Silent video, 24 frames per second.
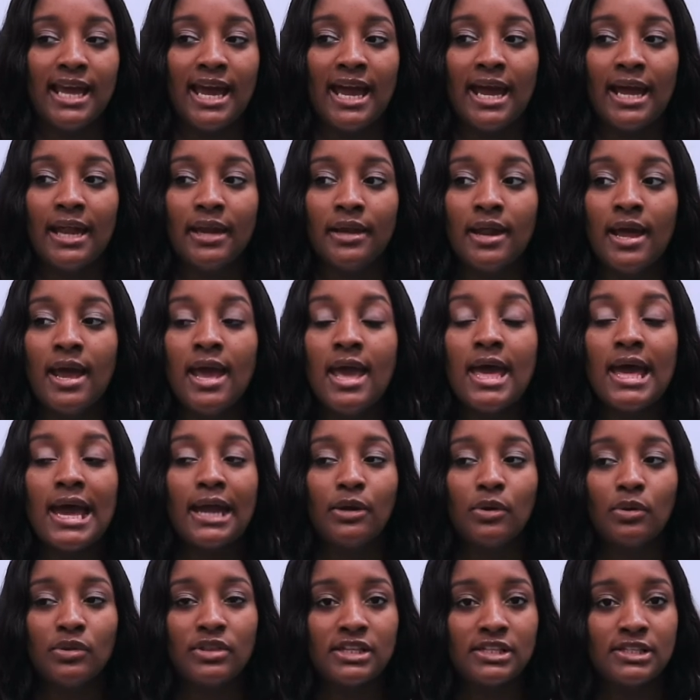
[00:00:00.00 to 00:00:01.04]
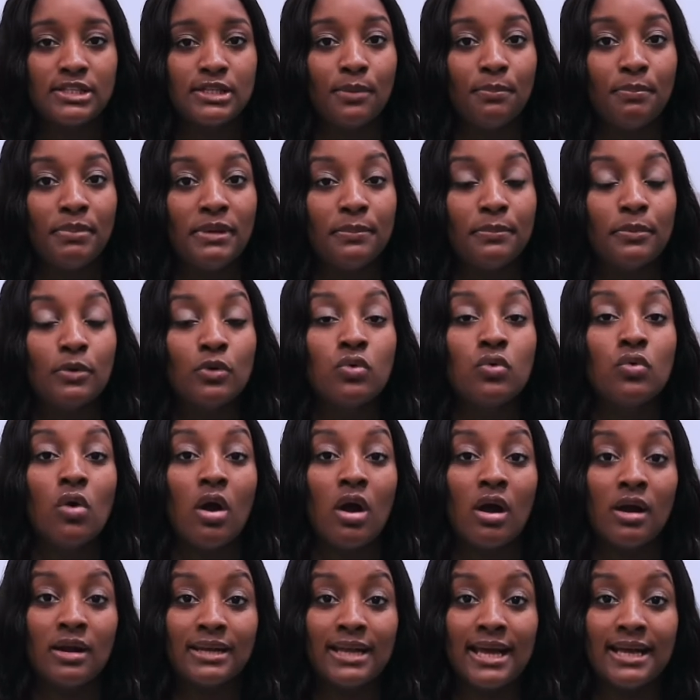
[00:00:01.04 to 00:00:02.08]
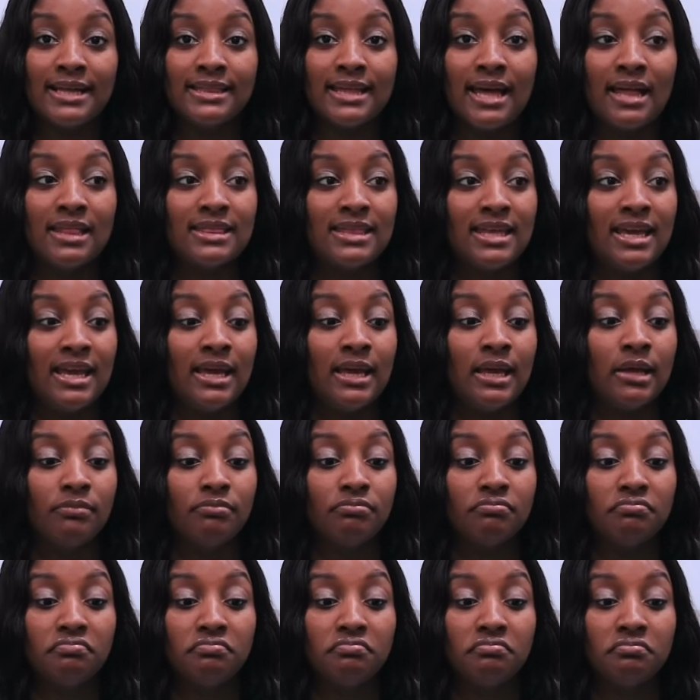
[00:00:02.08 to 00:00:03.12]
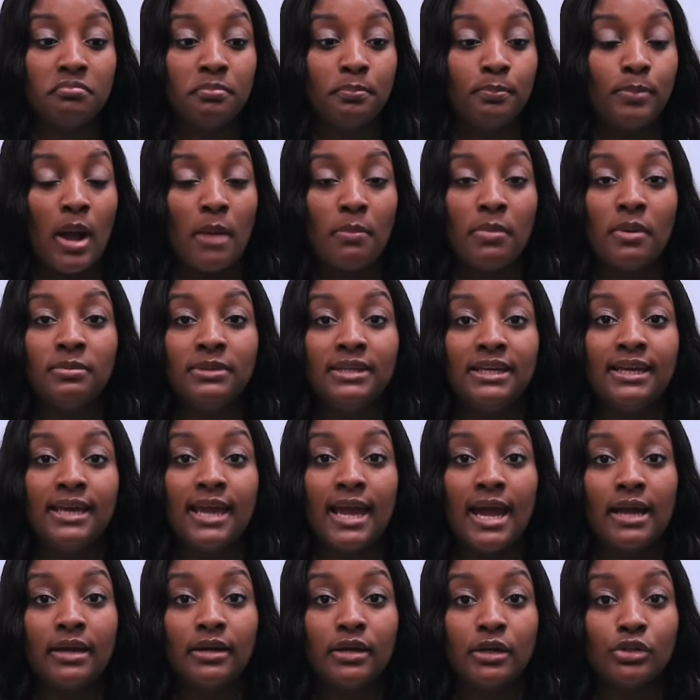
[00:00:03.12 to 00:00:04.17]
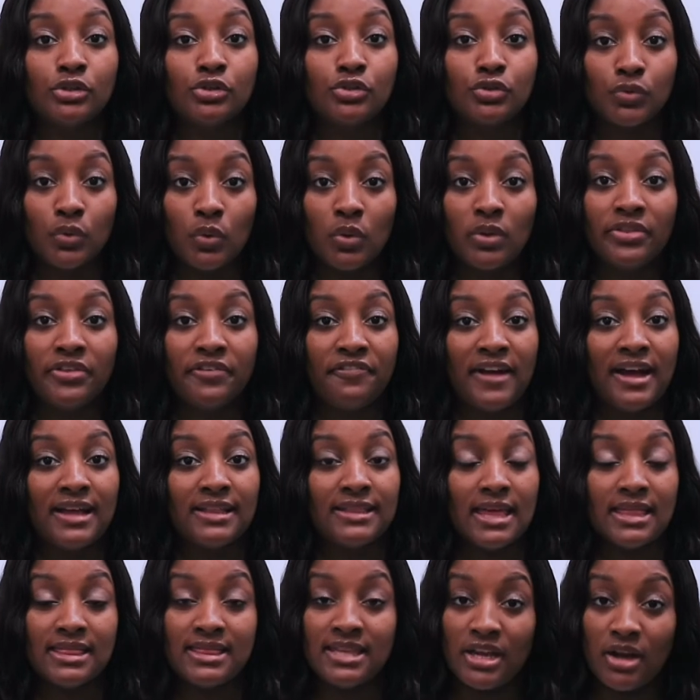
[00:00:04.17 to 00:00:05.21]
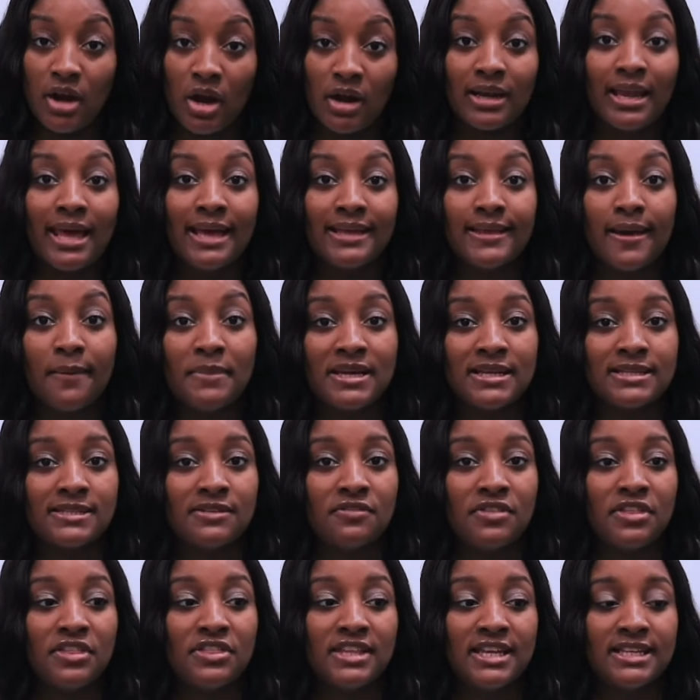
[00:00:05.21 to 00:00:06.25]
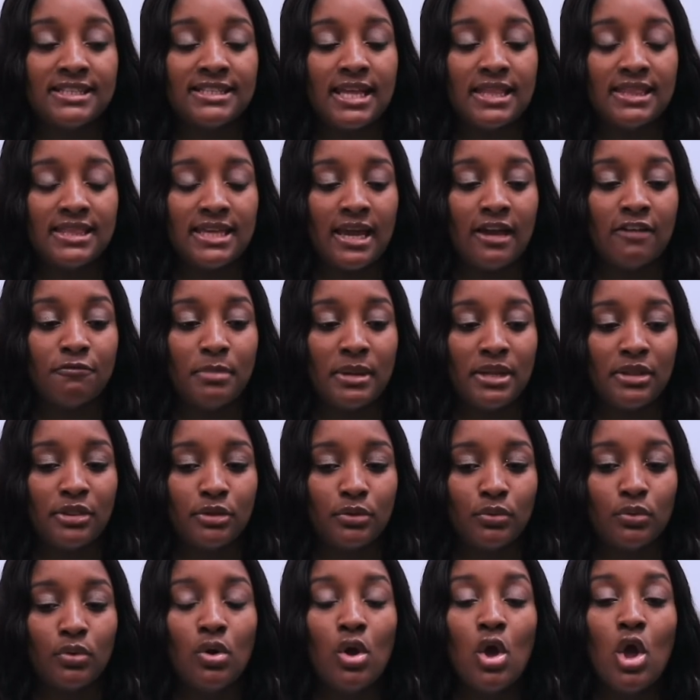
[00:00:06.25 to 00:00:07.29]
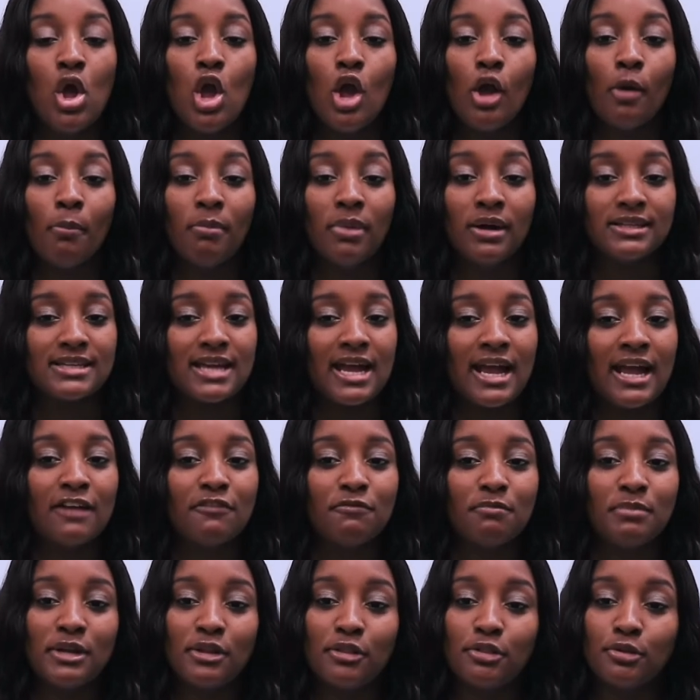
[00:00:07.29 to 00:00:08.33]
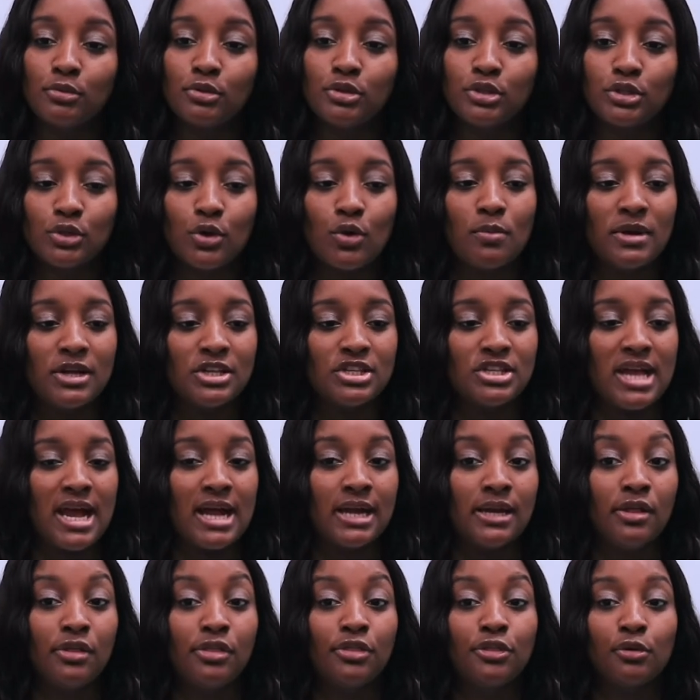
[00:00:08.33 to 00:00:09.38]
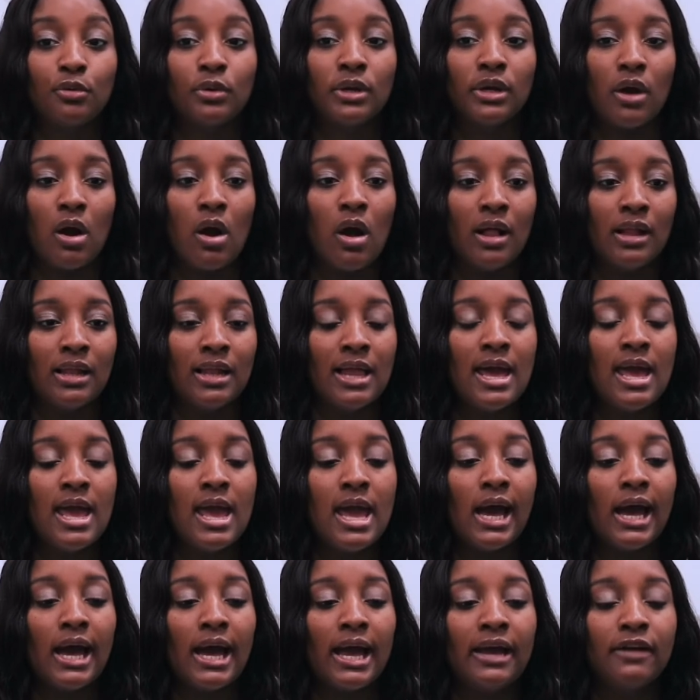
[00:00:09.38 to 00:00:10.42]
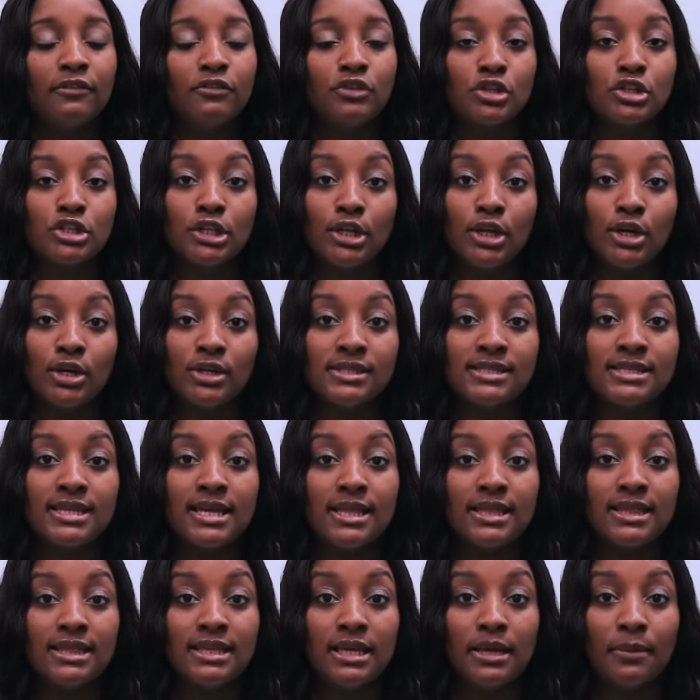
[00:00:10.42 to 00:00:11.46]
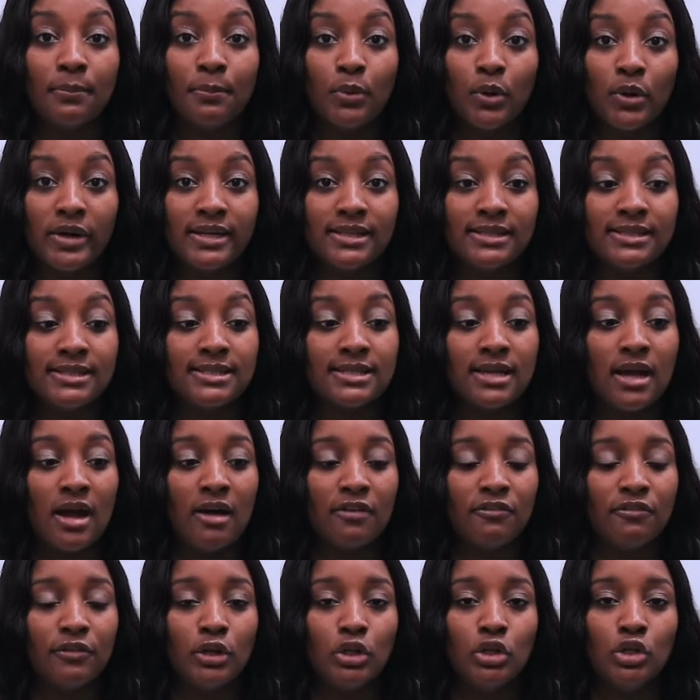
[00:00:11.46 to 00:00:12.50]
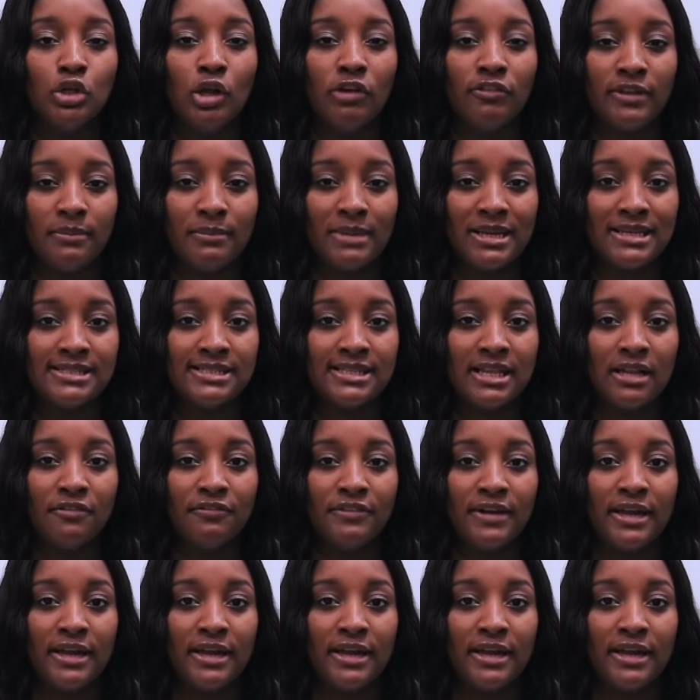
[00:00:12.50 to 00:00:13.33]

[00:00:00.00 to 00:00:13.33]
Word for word: And I know that some people who are like that, they probably can control the fact that they are like that because of the things that they have been through, but I have been through so much, and through it all I have just learned the importance of loving myself.